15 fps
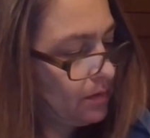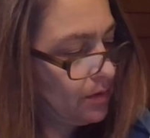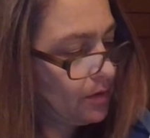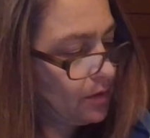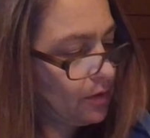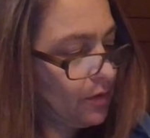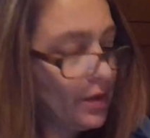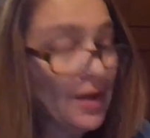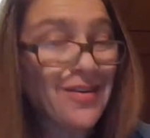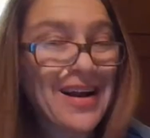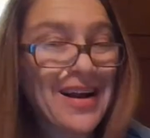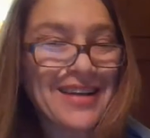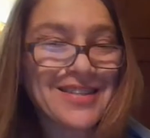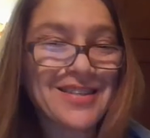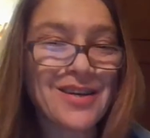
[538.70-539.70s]
So they're
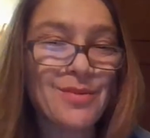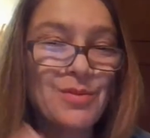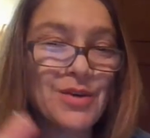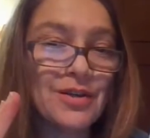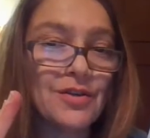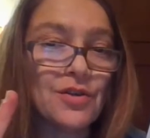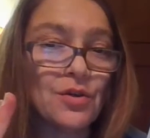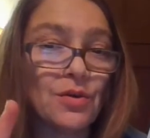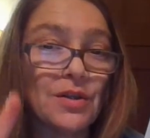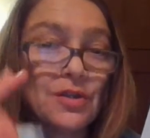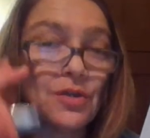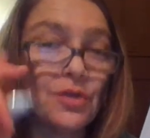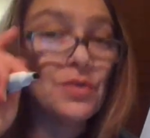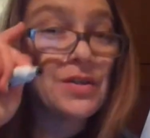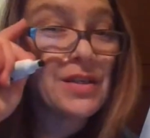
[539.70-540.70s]
asking me to do a
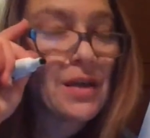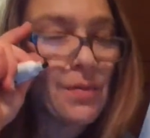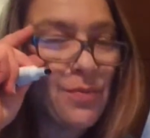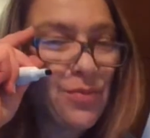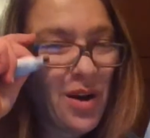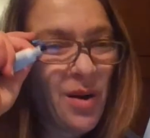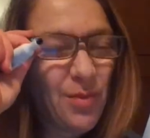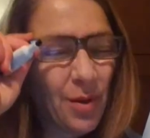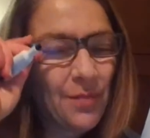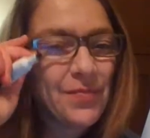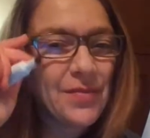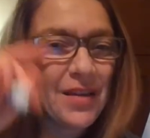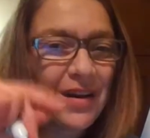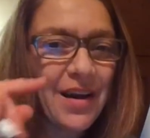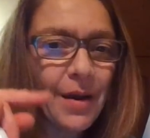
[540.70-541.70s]
2-step problem.
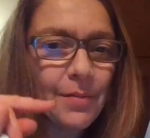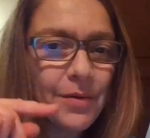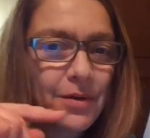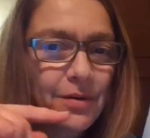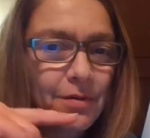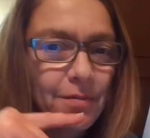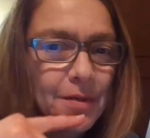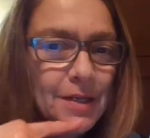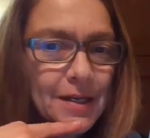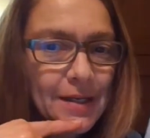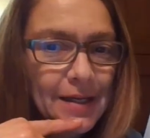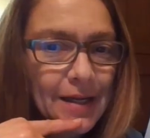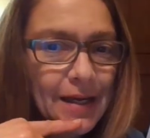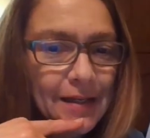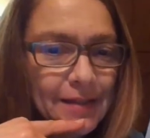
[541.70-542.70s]
I'm going to read it
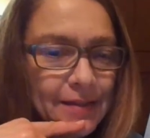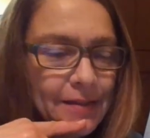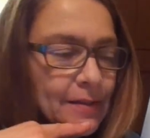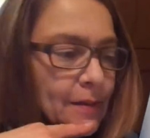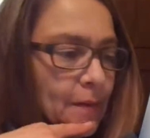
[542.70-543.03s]
again.